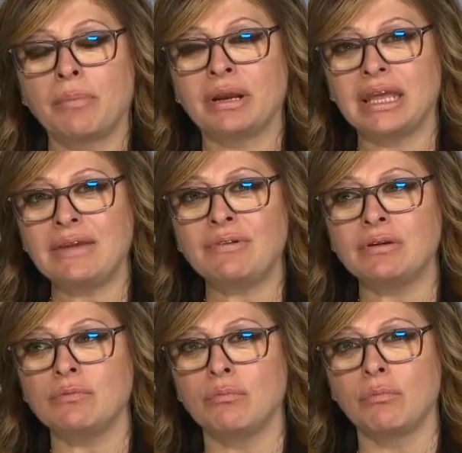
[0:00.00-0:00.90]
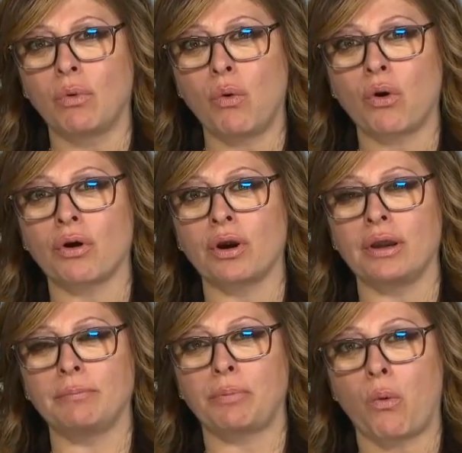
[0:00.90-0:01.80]
but even more
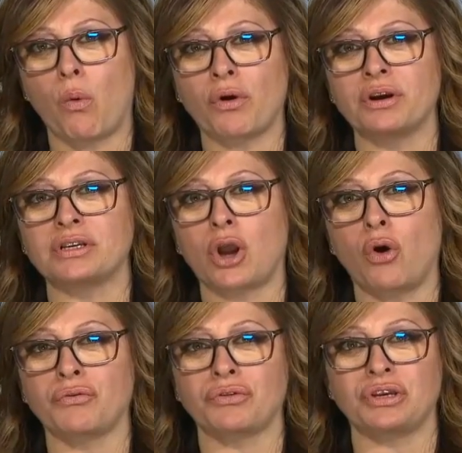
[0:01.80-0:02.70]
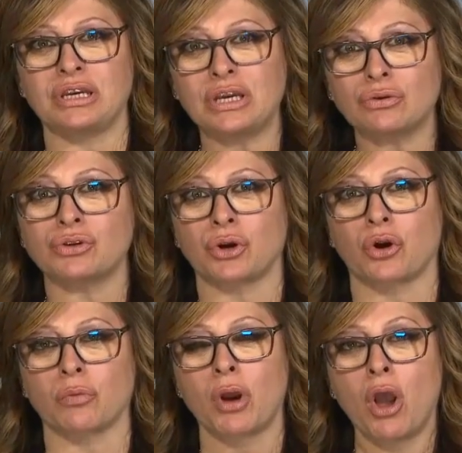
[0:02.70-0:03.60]
important over the near
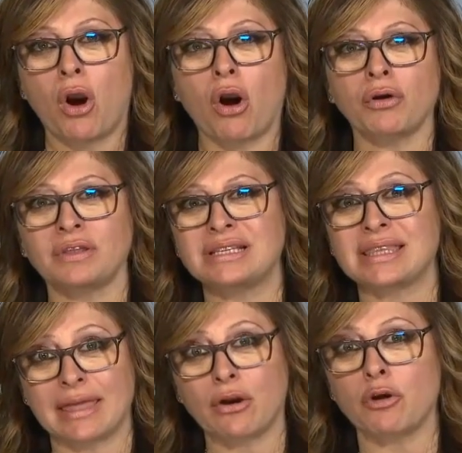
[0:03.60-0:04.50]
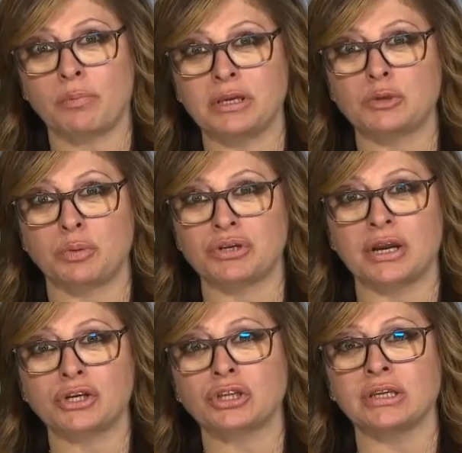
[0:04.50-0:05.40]
term are these therapies
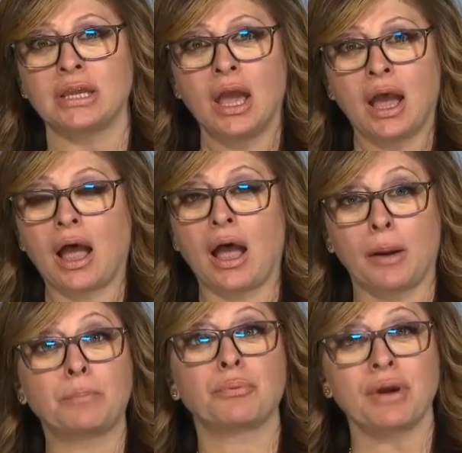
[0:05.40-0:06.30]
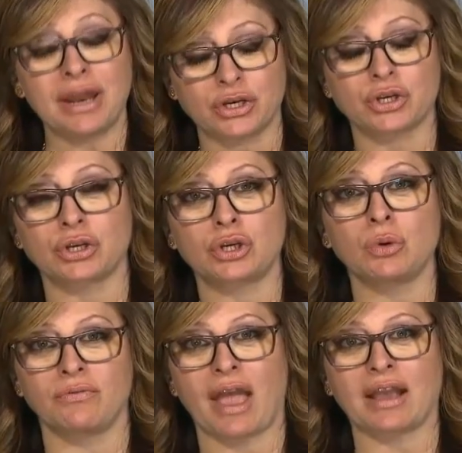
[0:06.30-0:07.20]
potentially uh, a bridge to
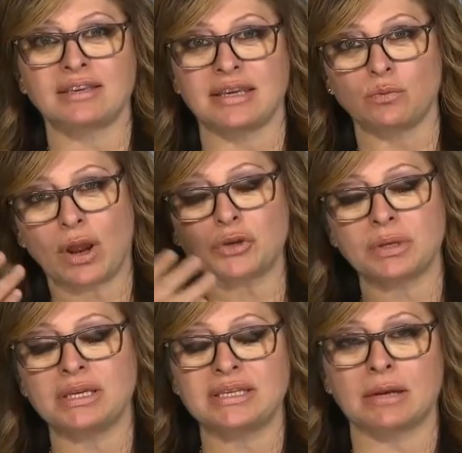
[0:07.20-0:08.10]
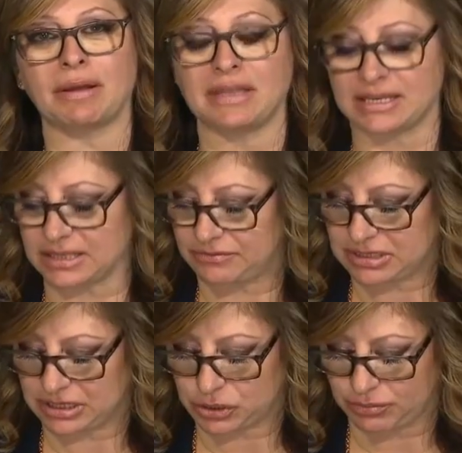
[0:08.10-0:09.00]
a vaccine. Watch what he said about this. Love to
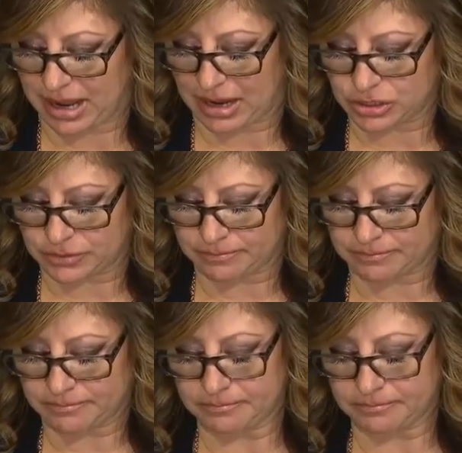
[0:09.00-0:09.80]
get your reaction